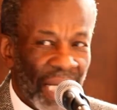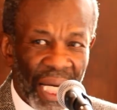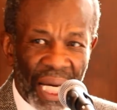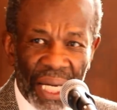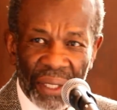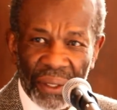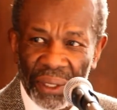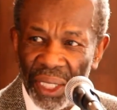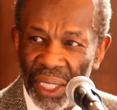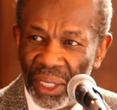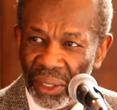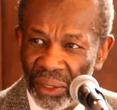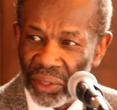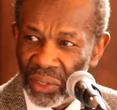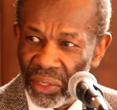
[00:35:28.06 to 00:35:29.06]
and
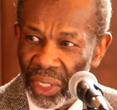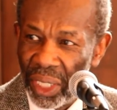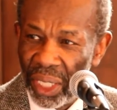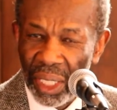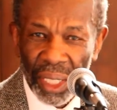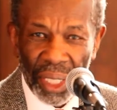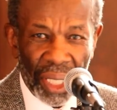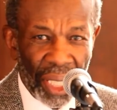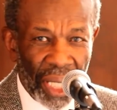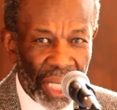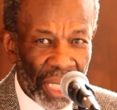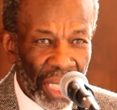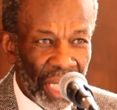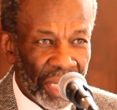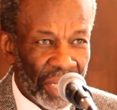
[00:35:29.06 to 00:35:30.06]
things are
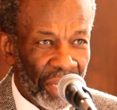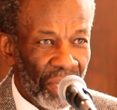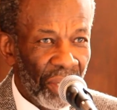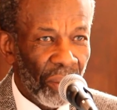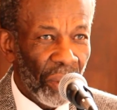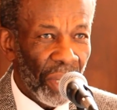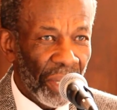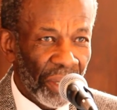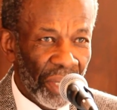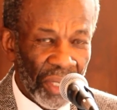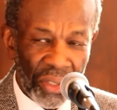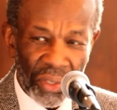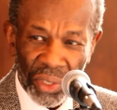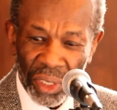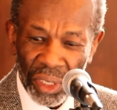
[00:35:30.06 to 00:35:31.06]
not what they
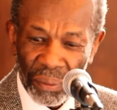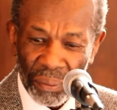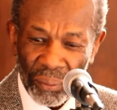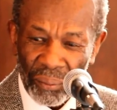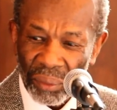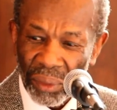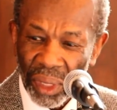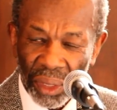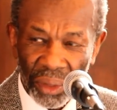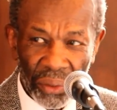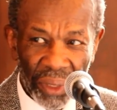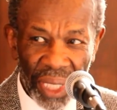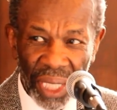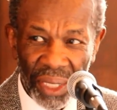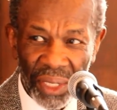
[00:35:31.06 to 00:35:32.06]
seem. To
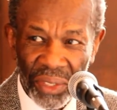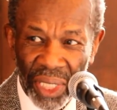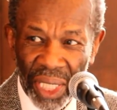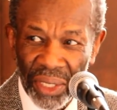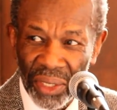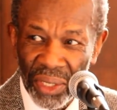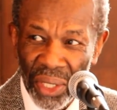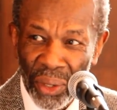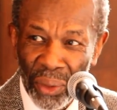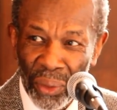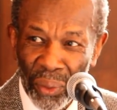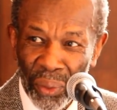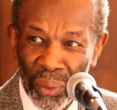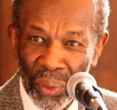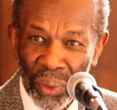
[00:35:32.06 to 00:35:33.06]
that he says no.
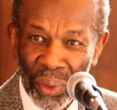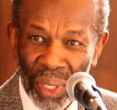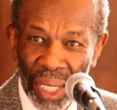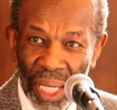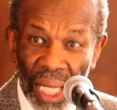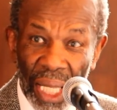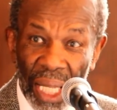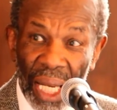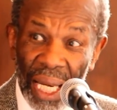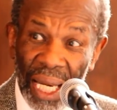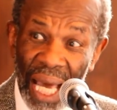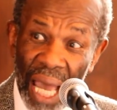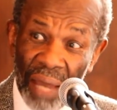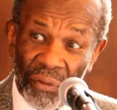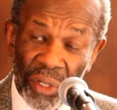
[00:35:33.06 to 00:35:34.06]

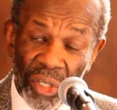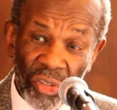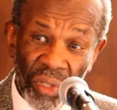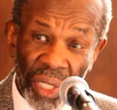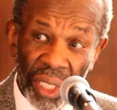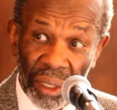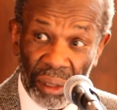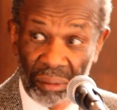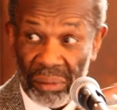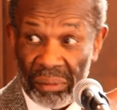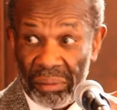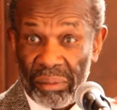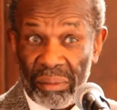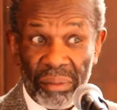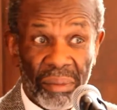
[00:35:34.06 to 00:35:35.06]
Life is real.
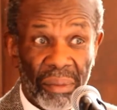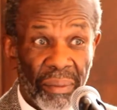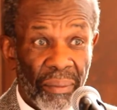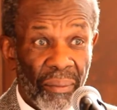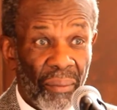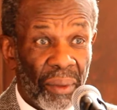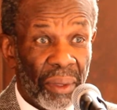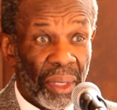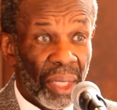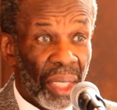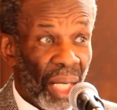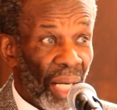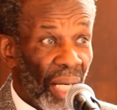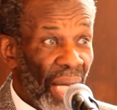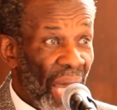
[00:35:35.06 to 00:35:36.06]

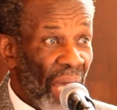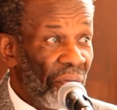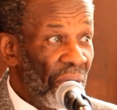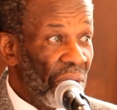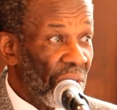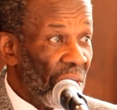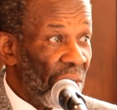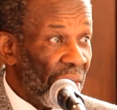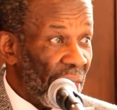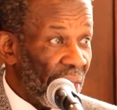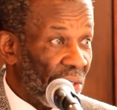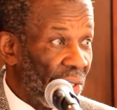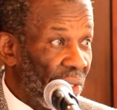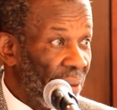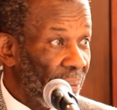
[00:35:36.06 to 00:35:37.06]
Life is
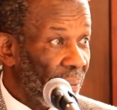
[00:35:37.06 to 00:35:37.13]
earnest.